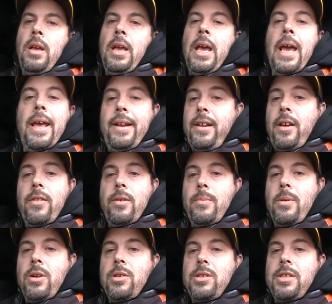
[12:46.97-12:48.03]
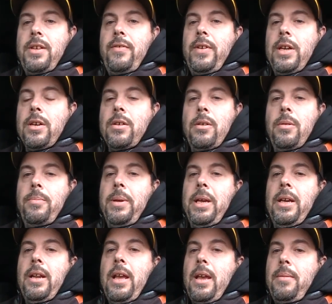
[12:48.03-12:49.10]
any other emergency vehicle, be
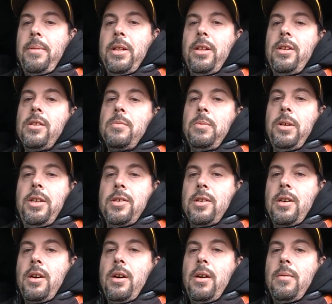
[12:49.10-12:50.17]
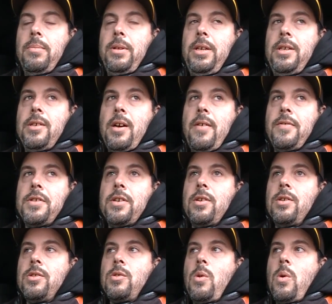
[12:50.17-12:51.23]
it ambulance, police
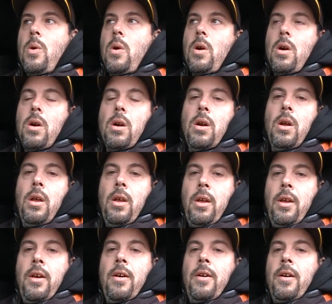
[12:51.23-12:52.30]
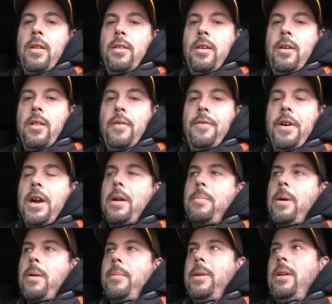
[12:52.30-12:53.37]
officers, or the fire
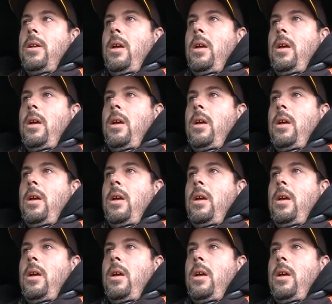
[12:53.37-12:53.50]
department.